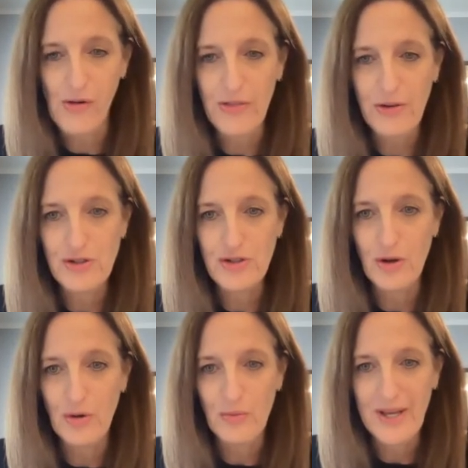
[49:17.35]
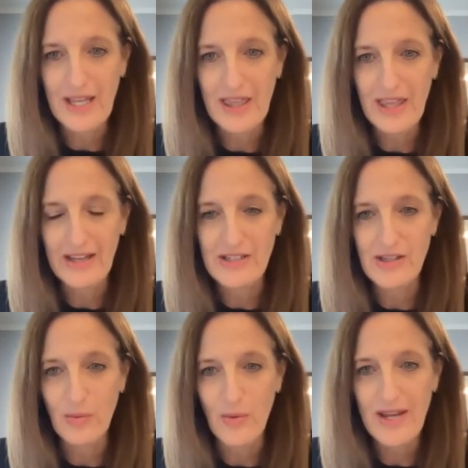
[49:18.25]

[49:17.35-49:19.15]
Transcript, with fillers: and there's so many things that we